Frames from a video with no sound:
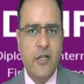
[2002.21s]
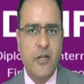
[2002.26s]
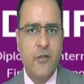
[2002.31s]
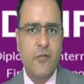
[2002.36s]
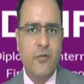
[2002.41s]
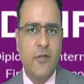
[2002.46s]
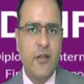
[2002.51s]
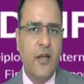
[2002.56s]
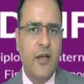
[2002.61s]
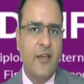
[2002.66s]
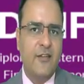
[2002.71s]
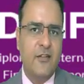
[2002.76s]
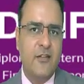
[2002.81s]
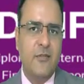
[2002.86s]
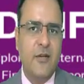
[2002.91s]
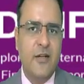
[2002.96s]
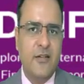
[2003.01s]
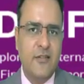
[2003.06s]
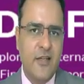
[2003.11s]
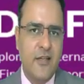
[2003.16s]
if the
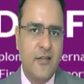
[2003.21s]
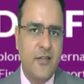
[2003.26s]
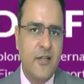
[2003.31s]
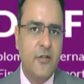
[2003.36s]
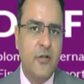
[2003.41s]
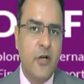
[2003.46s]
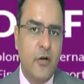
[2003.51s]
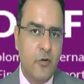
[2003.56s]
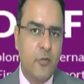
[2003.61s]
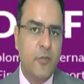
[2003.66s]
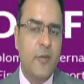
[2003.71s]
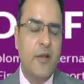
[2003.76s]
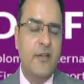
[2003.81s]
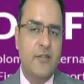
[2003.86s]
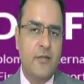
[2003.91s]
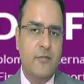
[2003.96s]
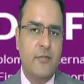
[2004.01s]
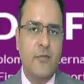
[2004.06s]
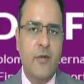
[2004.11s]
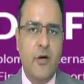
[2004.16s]
estimate says that you have to pay
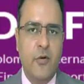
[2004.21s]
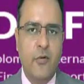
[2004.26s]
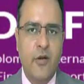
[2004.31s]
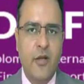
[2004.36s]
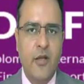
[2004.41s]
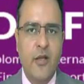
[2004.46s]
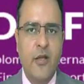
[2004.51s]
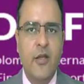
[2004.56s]
some amount.